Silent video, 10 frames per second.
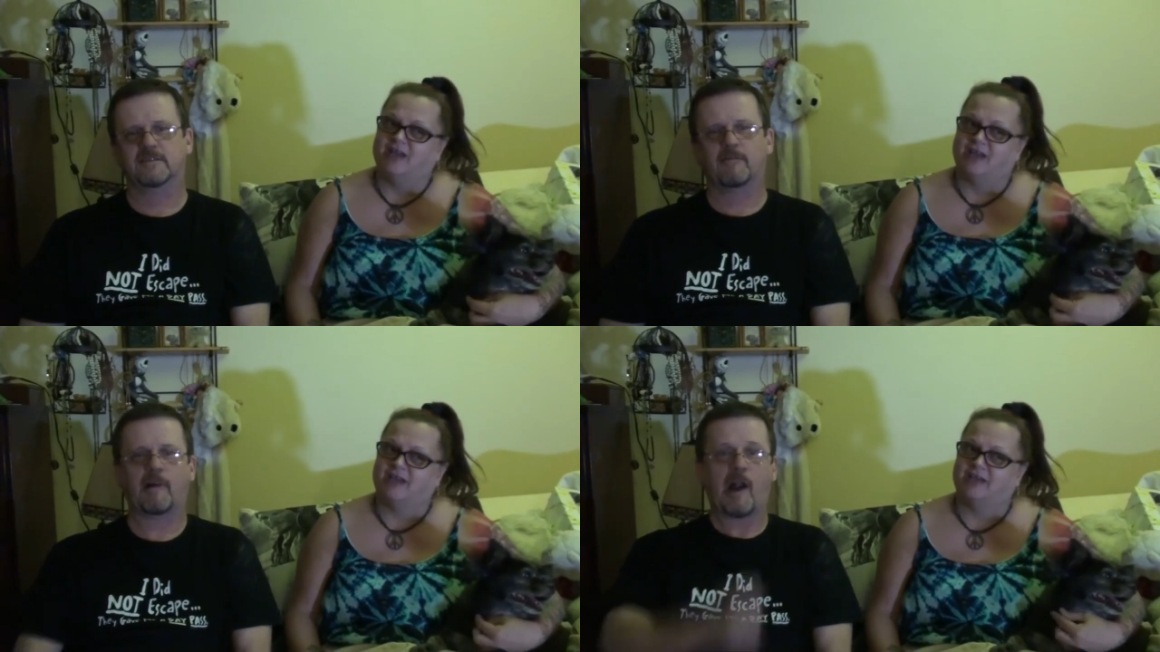
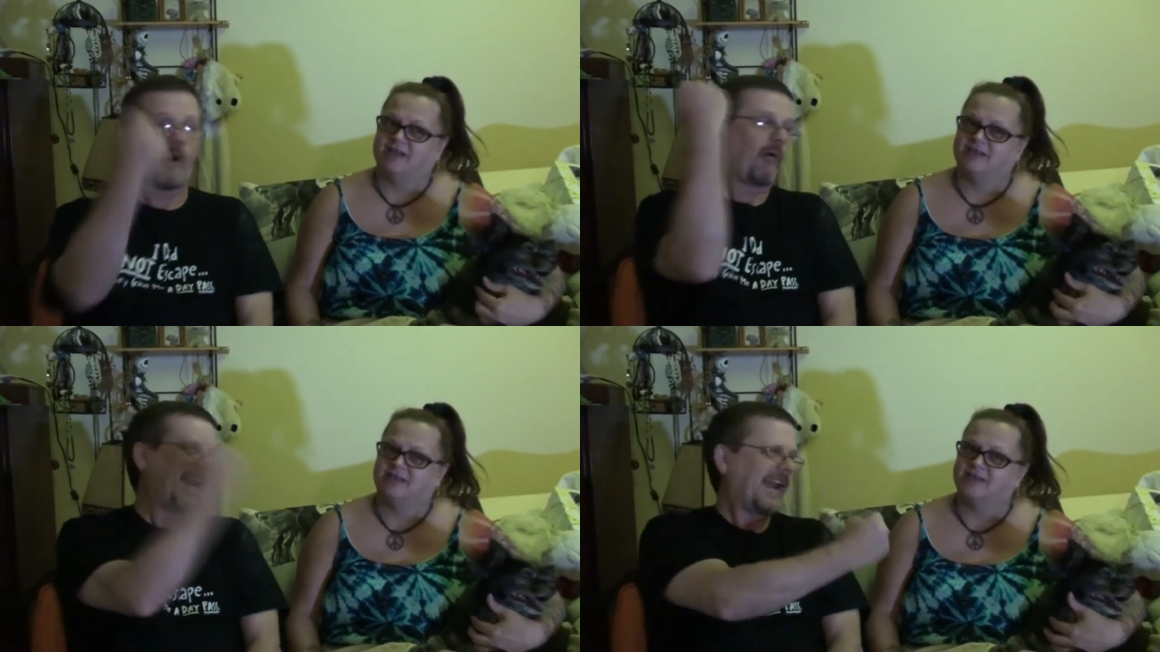
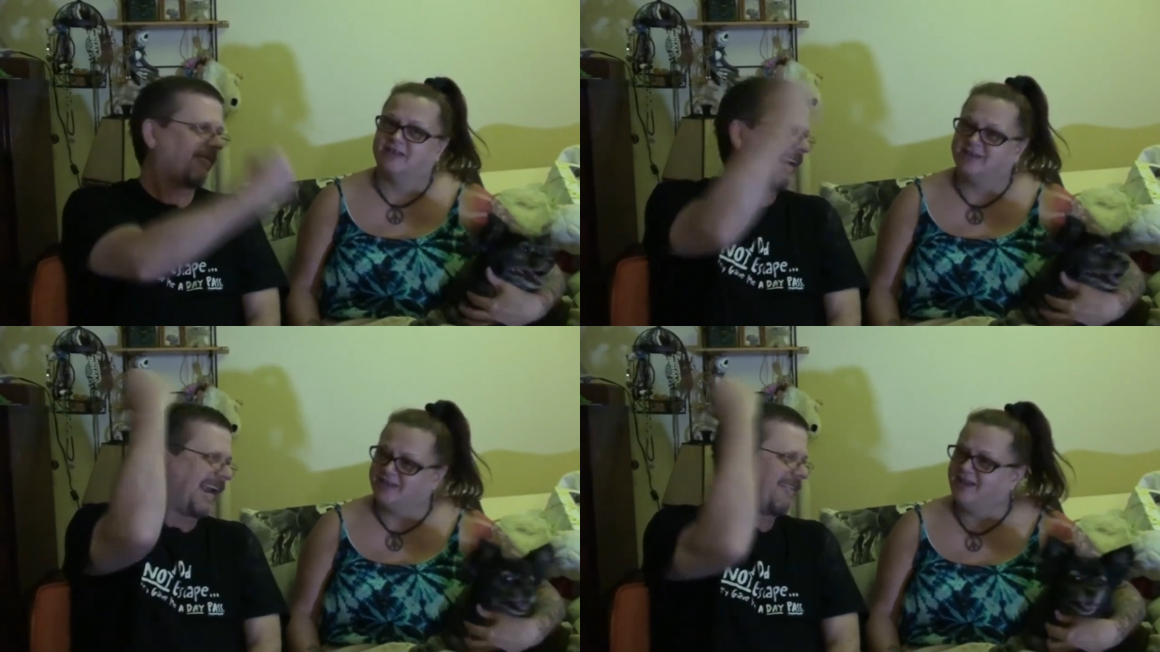Speaker 1: And
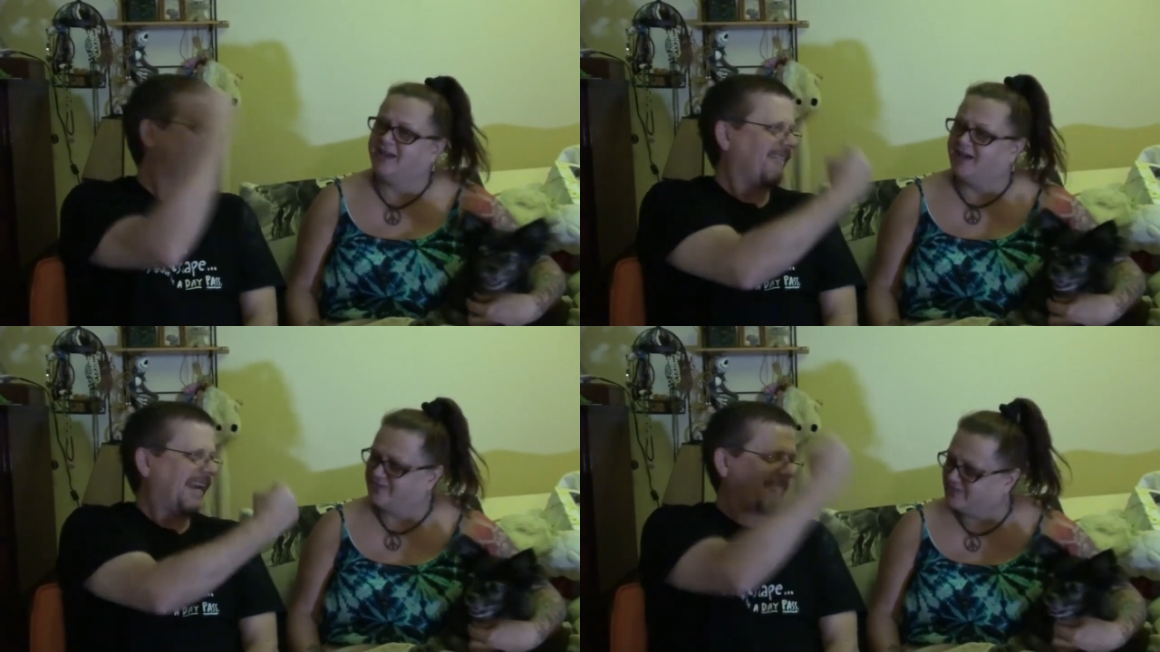
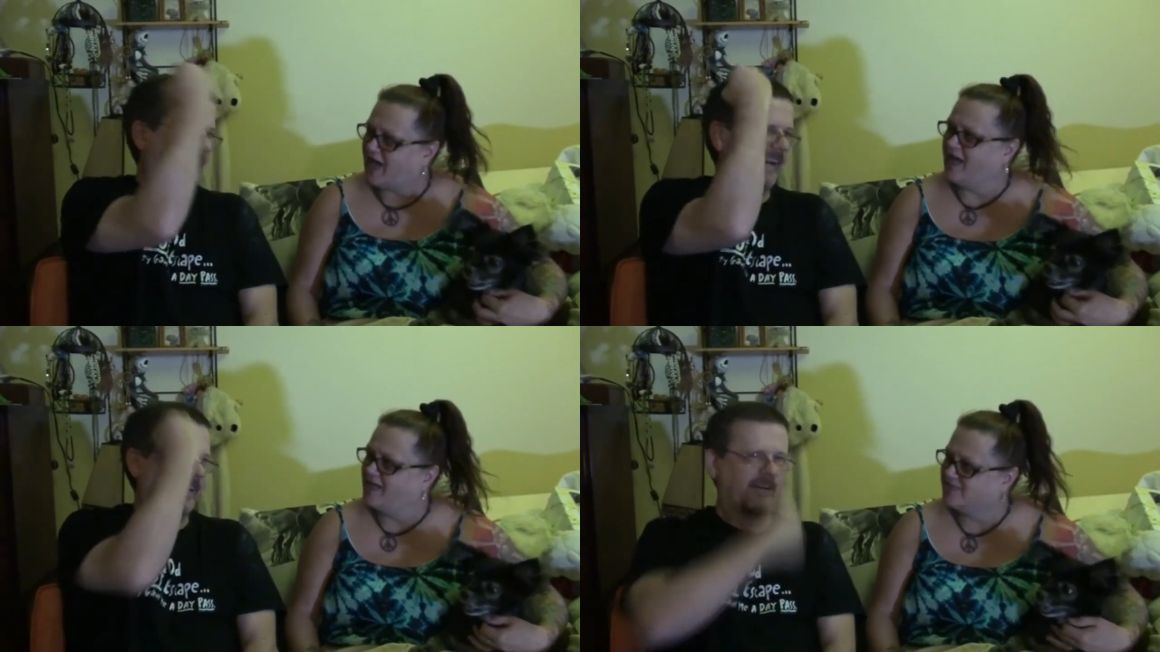yeah,
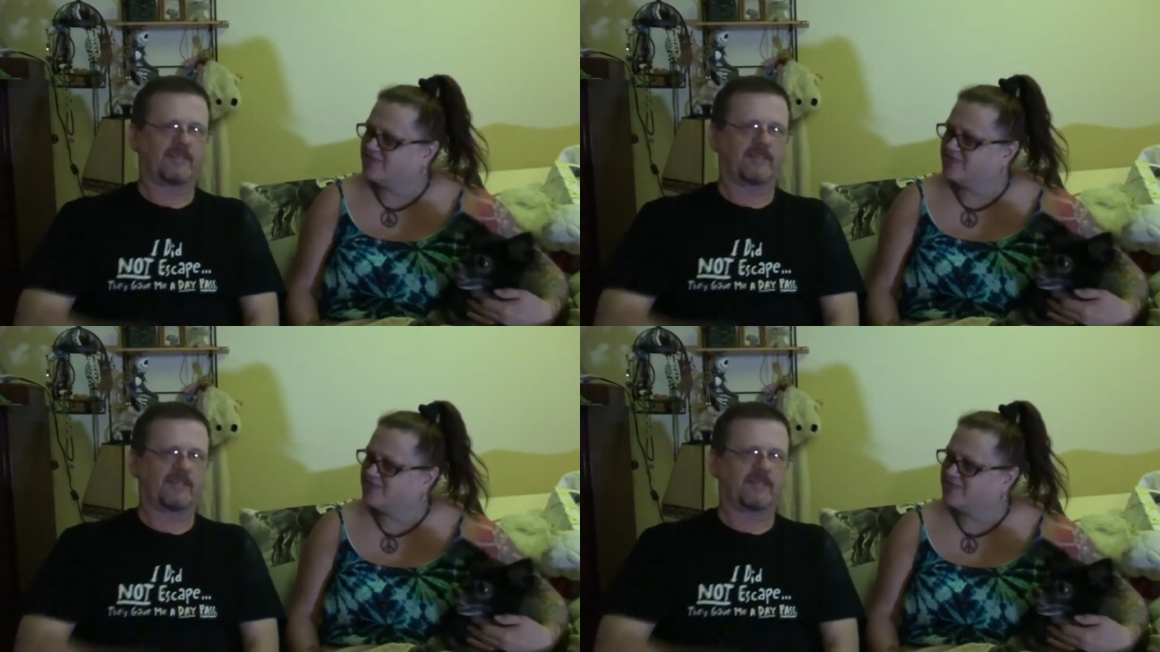that